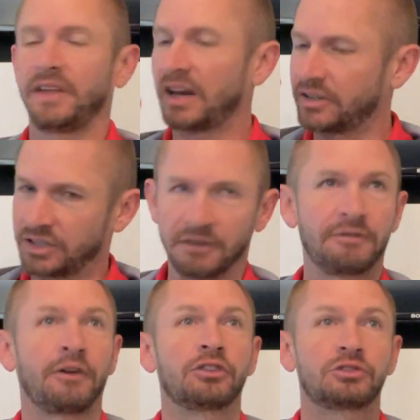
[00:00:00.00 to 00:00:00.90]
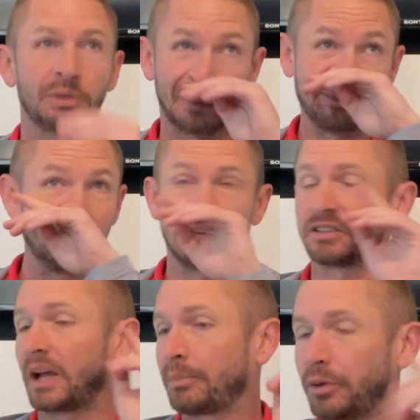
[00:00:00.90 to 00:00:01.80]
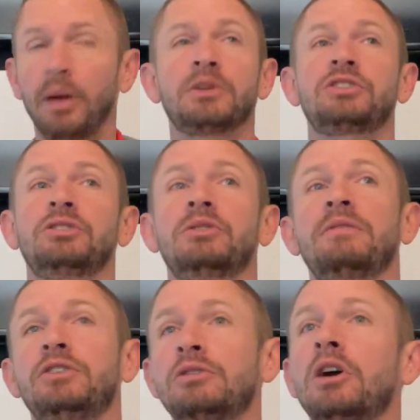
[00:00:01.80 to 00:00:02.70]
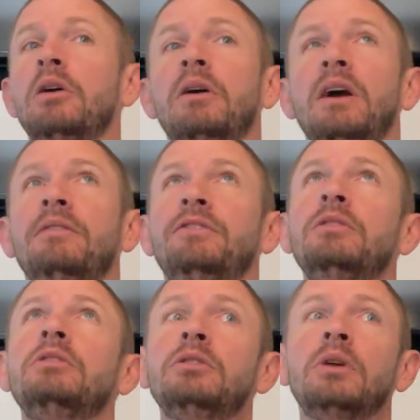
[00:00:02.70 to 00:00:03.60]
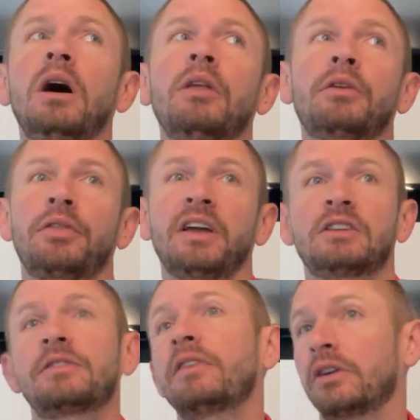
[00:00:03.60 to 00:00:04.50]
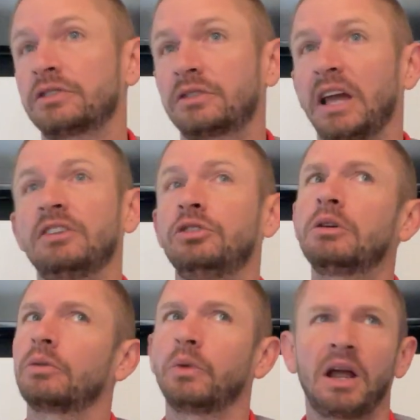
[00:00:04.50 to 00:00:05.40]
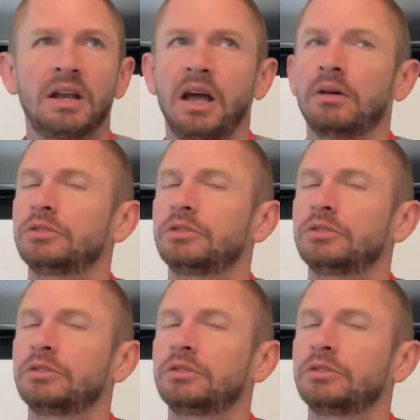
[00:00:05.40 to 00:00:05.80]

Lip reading: That is the first one, because I promise you, if you do other things first and do it right now,